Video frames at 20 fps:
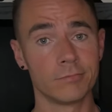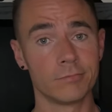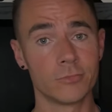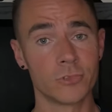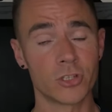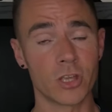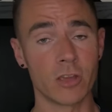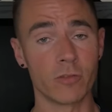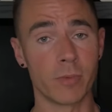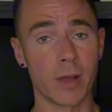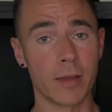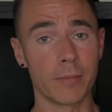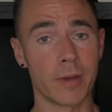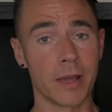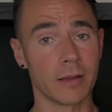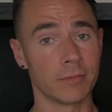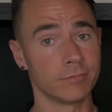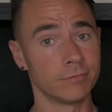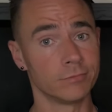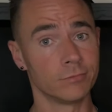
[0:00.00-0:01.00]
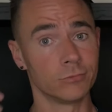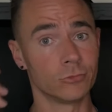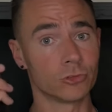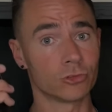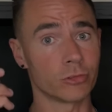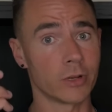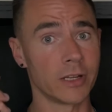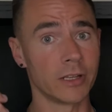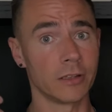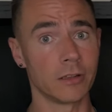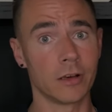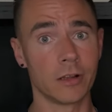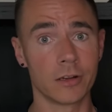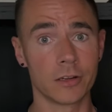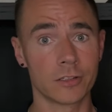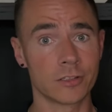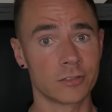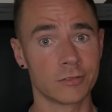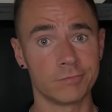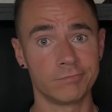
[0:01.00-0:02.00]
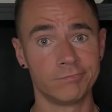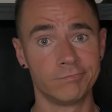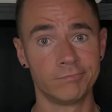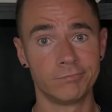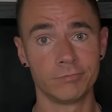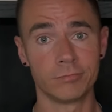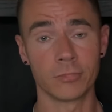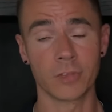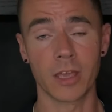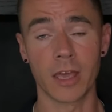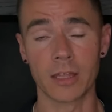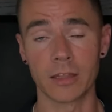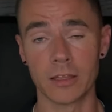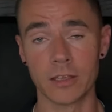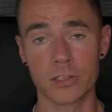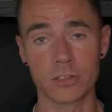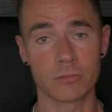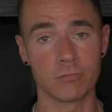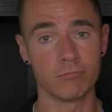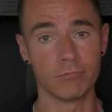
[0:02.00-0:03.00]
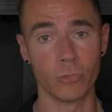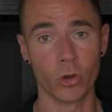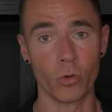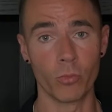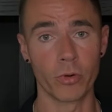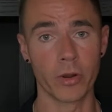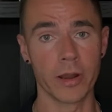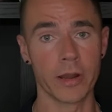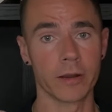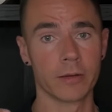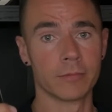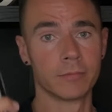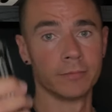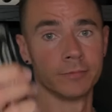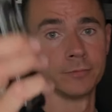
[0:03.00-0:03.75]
Safe blind buy, $20. Get this, no brainer.